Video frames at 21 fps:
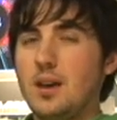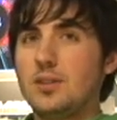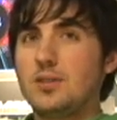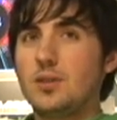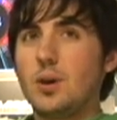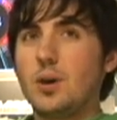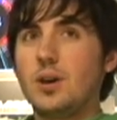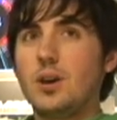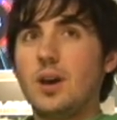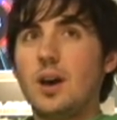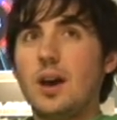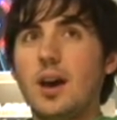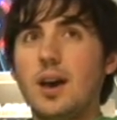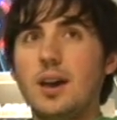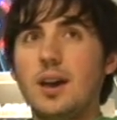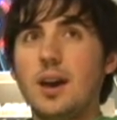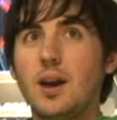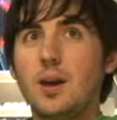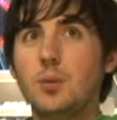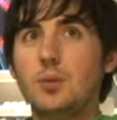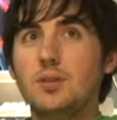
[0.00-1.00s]
So
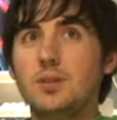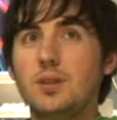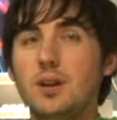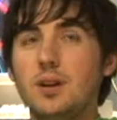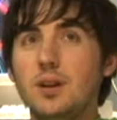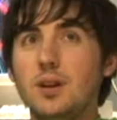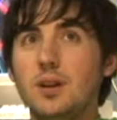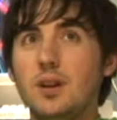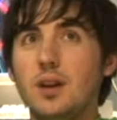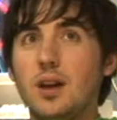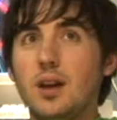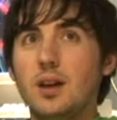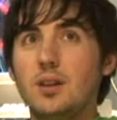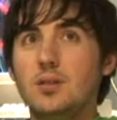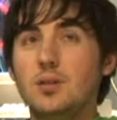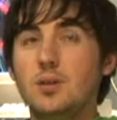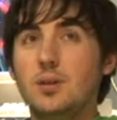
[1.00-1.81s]
I was here in